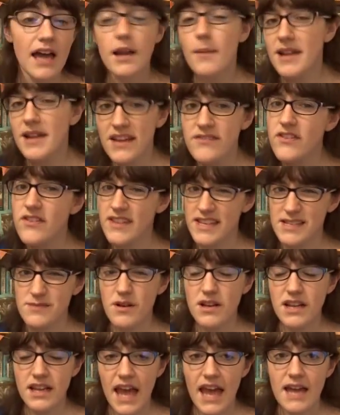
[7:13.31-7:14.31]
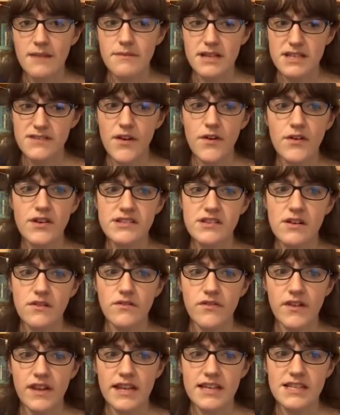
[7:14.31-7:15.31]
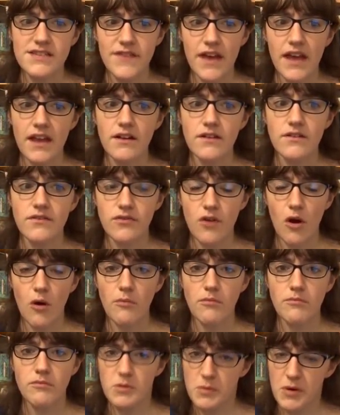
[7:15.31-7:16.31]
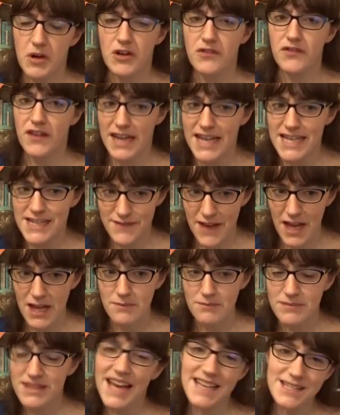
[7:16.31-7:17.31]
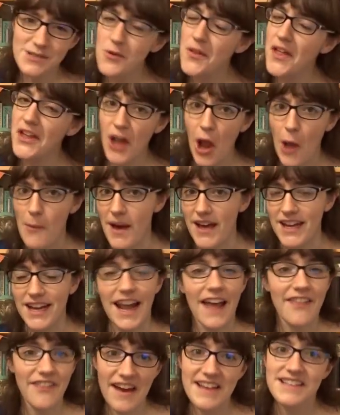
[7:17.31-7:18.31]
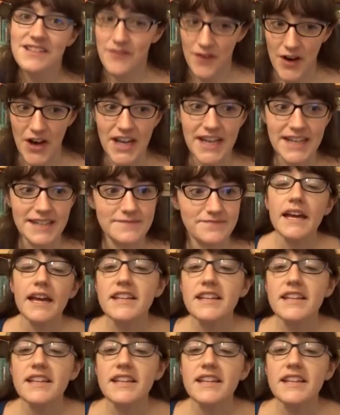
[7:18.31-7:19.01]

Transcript: And I believe that this one, again, must focus on Phineas Finn from the book Phineas Finn. But that's all I know about it, and that's fine.